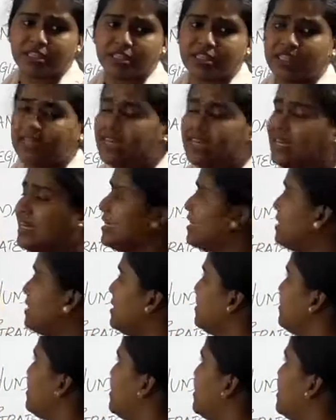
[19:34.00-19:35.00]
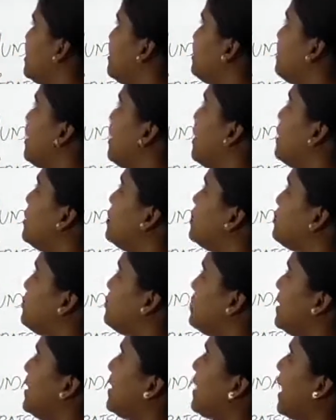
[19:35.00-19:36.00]
which is divided into three types. One
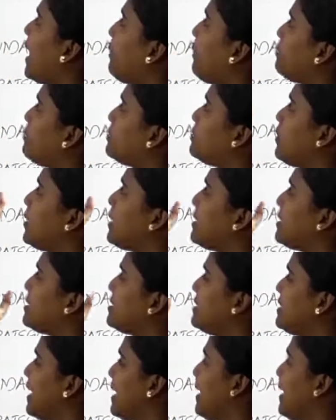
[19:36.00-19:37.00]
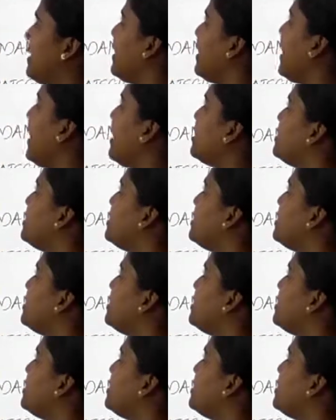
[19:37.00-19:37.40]
is genetic engineering, plant breeding